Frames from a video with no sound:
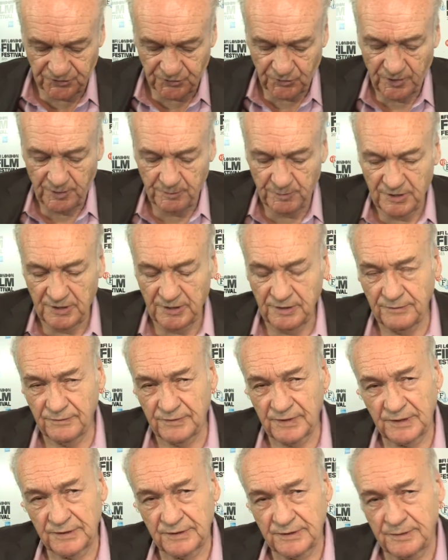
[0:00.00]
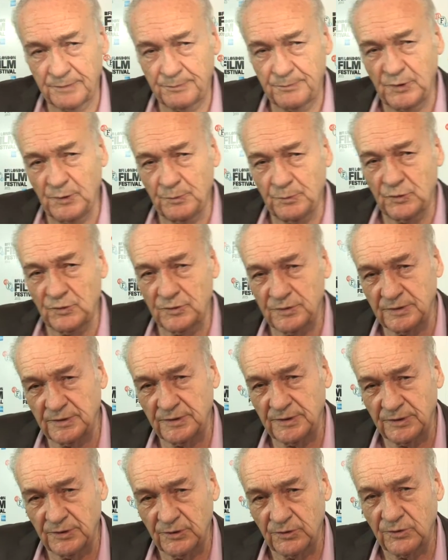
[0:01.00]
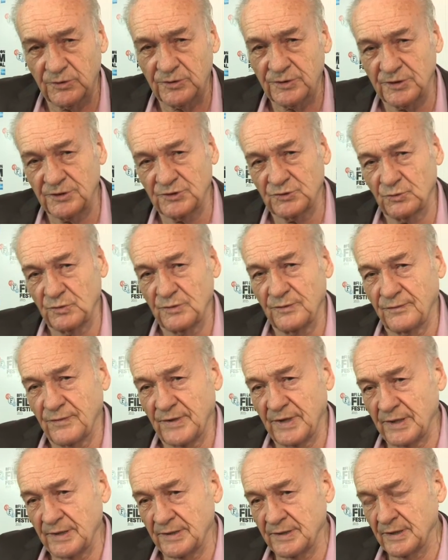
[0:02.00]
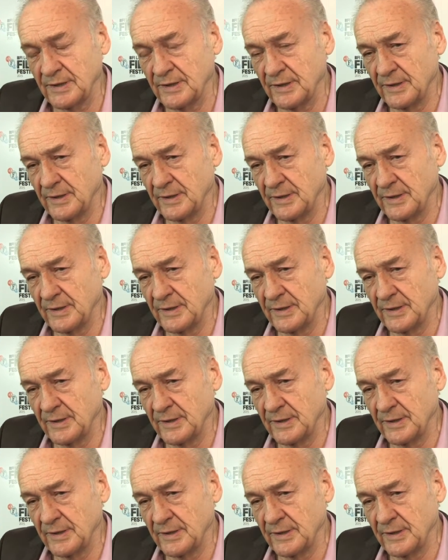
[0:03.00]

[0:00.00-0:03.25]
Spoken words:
So I believe that the people in the audience will find